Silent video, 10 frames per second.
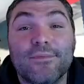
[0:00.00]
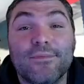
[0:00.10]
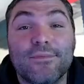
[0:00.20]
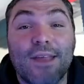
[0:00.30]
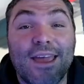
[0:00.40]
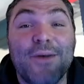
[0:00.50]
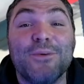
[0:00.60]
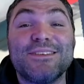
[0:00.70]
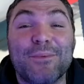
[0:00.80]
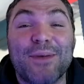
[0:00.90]
Hey, what's
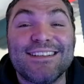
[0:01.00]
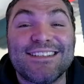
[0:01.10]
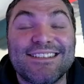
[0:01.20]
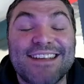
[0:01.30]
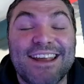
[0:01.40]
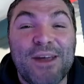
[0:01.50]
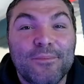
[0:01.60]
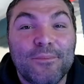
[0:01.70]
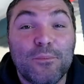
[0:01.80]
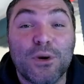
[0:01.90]
up guys, it's Dan
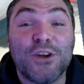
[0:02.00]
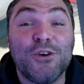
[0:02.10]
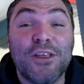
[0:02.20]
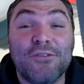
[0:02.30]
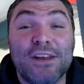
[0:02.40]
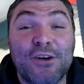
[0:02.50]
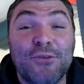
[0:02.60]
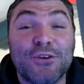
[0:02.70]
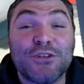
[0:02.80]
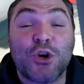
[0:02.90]
Man, bringing you another video for
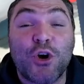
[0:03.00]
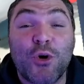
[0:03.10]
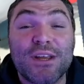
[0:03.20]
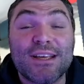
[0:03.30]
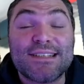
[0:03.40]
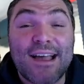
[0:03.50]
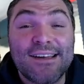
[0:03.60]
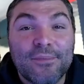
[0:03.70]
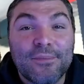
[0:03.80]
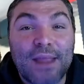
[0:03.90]
Draconia
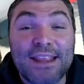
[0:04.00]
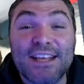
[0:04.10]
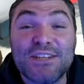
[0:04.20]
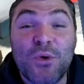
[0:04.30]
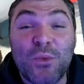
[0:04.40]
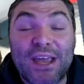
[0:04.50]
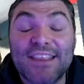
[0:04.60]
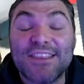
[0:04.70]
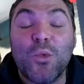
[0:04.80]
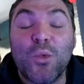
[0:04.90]
Saga. In this one we got
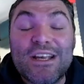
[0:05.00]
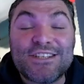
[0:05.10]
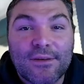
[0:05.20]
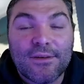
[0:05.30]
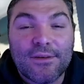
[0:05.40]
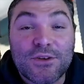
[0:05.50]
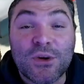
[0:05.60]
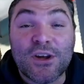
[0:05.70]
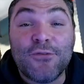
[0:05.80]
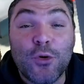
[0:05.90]
the Wizard, doing a
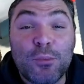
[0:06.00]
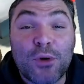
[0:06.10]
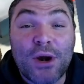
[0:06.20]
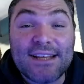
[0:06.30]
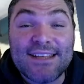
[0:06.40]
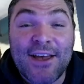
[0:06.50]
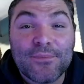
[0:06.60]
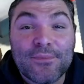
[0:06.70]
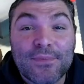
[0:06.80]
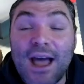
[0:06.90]
full
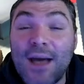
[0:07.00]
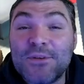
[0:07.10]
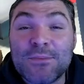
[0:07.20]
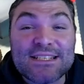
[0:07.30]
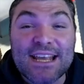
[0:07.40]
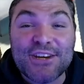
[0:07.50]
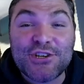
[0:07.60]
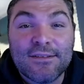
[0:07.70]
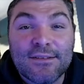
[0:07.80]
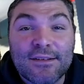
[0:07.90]
breakdown,
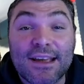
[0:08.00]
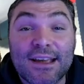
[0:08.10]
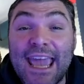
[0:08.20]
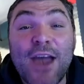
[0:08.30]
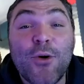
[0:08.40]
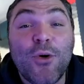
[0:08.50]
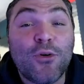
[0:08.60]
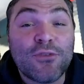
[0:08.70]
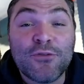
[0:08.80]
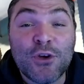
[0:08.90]
optimization, account
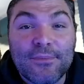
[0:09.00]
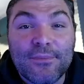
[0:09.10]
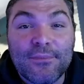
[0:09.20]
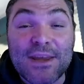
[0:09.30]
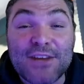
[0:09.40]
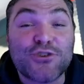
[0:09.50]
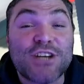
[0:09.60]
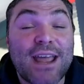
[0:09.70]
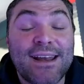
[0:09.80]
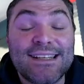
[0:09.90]
overview. Major
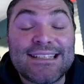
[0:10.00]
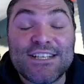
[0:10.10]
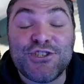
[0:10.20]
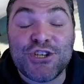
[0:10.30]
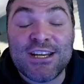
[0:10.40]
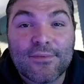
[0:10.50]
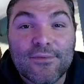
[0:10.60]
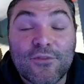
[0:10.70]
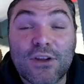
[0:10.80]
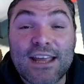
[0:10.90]
shout out to G
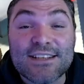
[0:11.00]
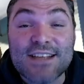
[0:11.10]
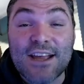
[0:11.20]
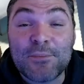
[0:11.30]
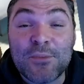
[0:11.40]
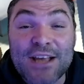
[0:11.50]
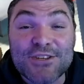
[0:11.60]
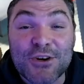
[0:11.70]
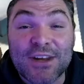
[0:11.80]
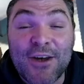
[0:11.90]
for letting us optimize her
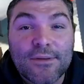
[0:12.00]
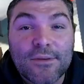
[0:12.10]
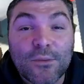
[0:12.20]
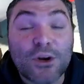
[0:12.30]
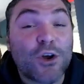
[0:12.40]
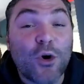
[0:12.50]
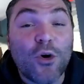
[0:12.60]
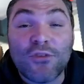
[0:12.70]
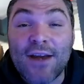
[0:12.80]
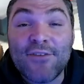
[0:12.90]
account. We're gonna go
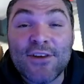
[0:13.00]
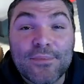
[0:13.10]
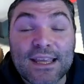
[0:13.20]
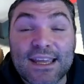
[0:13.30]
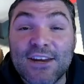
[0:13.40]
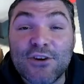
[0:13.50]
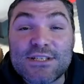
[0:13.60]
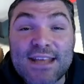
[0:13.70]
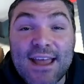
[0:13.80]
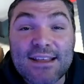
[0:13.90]
over everything, gear
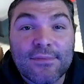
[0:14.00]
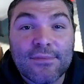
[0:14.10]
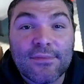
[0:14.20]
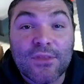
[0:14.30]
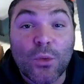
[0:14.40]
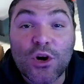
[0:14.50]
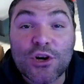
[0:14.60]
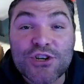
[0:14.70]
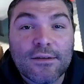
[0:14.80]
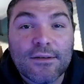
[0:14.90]
stats, the
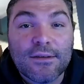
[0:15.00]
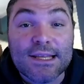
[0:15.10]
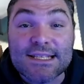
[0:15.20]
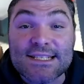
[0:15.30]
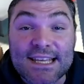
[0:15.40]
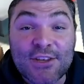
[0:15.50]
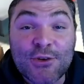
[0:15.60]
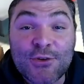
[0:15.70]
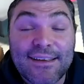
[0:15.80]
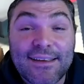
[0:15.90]
workshop, the
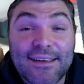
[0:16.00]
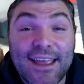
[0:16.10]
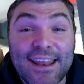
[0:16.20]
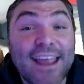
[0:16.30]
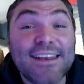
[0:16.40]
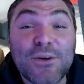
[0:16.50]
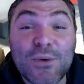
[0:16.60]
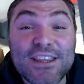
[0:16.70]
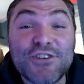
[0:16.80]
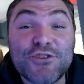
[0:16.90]
skills, and ending with
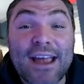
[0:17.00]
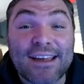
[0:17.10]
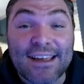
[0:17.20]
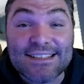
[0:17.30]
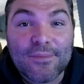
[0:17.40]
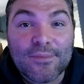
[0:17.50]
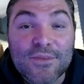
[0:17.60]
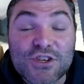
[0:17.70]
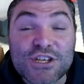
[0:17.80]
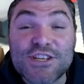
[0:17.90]
the Drakites.
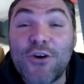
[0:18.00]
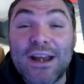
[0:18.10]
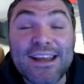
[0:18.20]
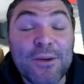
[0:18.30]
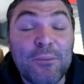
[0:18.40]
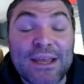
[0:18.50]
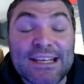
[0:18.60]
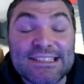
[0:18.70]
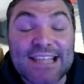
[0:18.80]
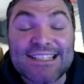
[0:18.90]
She's already a
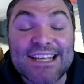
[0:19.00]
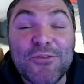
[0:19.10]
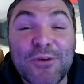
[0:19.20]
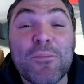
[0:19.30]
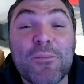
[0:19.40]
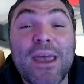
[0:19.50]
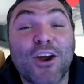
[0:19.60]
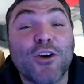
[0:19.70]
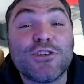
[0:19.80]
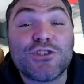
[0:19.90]
beast, let's see if we can make
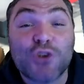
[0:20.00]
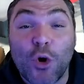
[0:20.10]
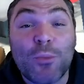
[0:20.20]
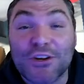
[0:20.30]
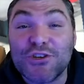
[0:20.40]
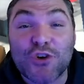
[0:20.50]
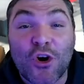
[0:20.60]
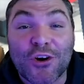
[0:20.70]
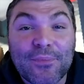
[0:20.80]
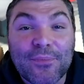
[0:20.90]
her so much
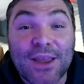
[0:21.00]
stronger.